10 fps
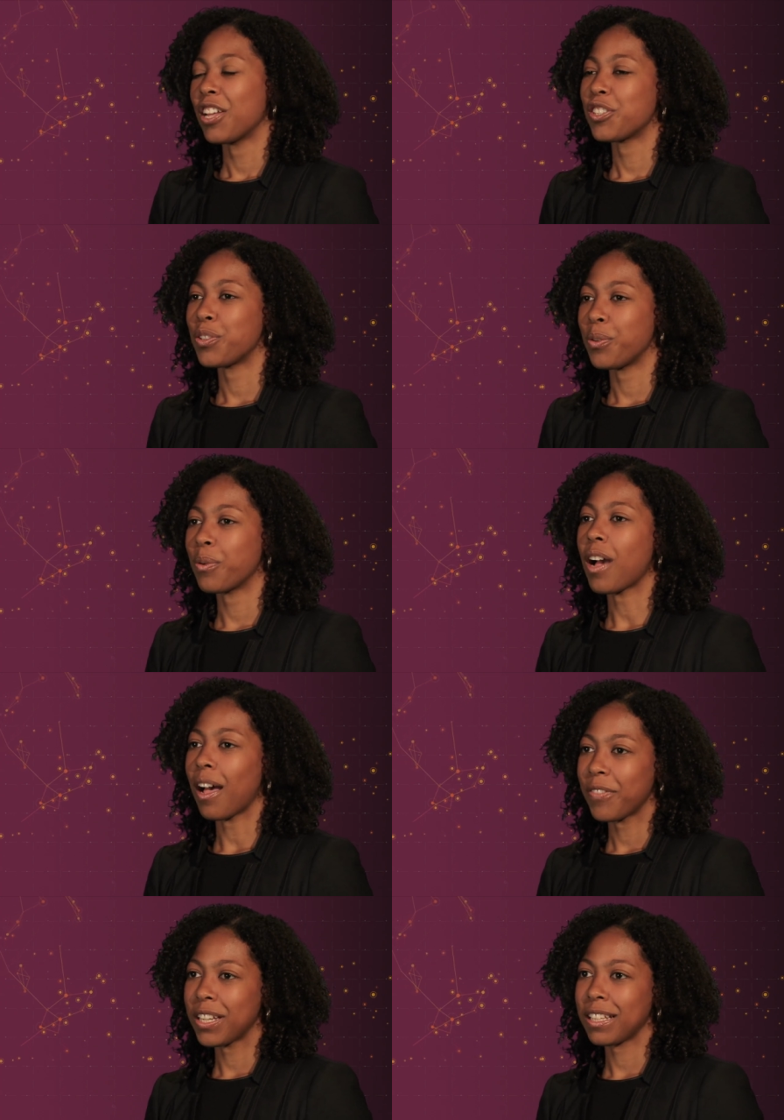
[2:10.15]
to
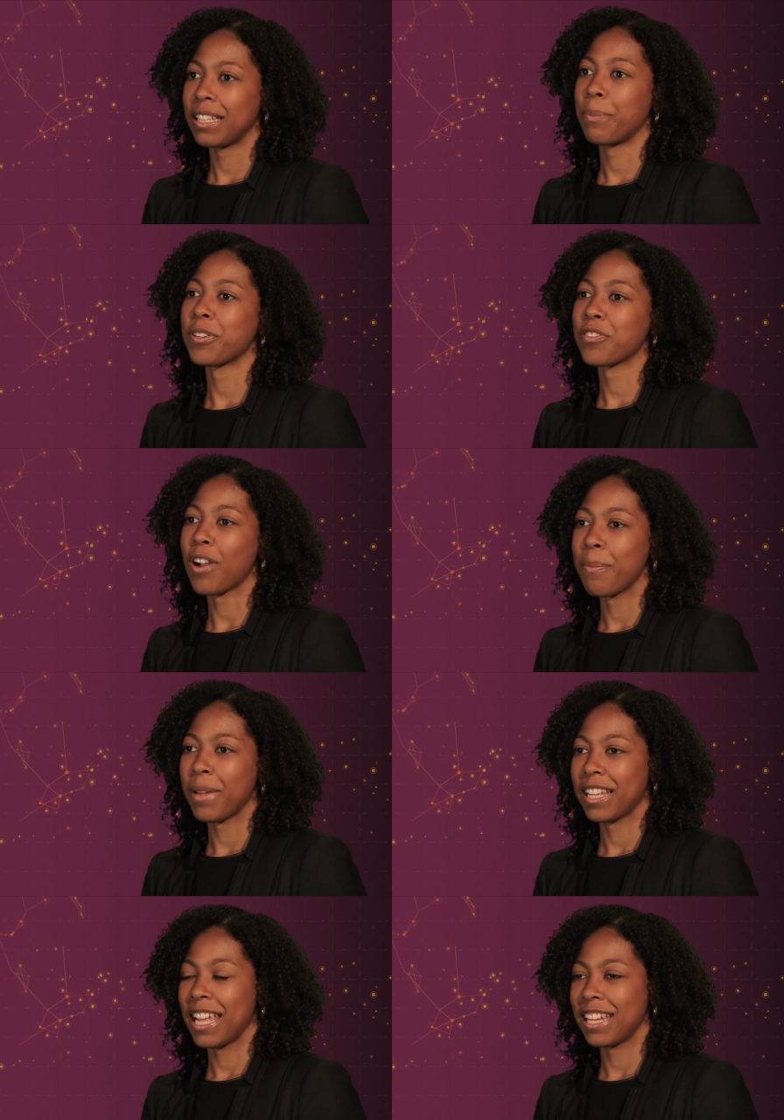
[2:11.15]
confidently prescribe
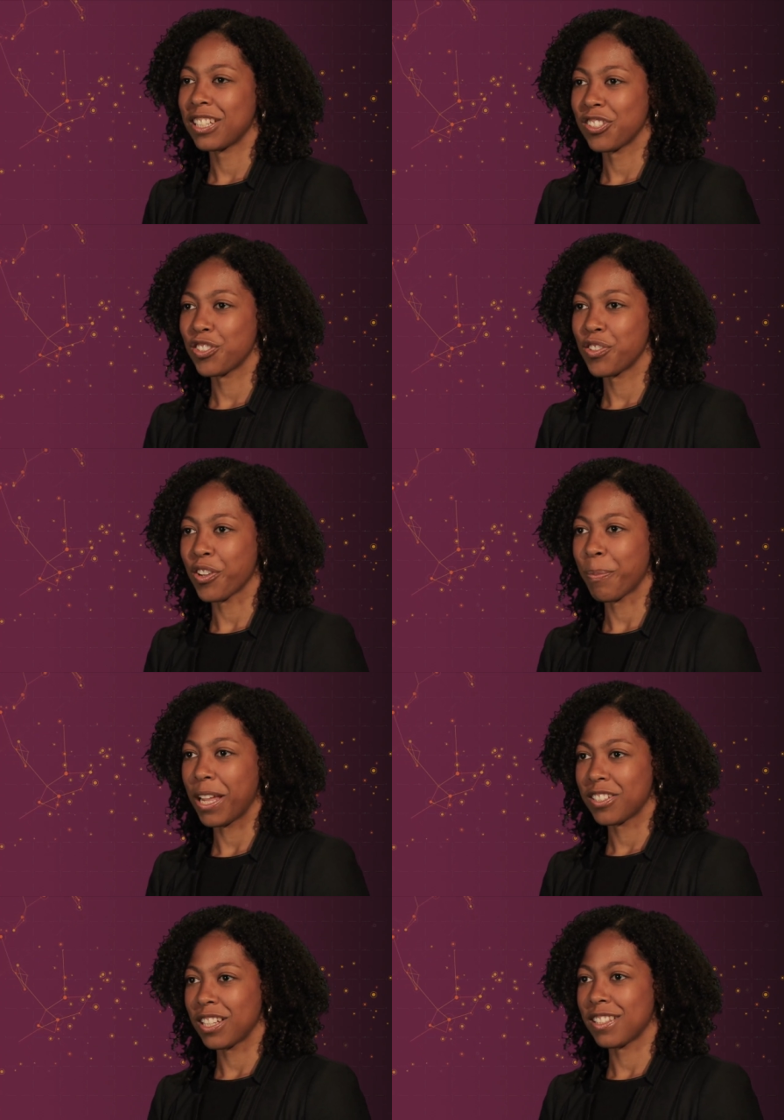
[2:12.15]
medications to their
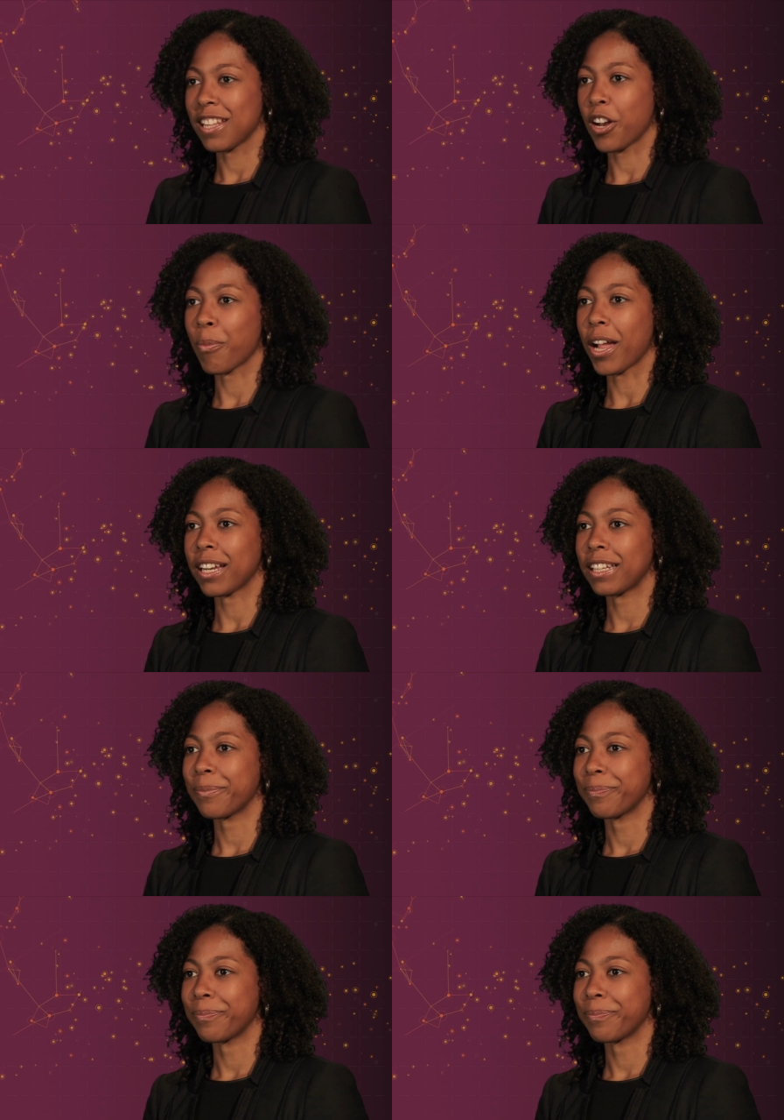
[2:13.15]
patients that are pregnant.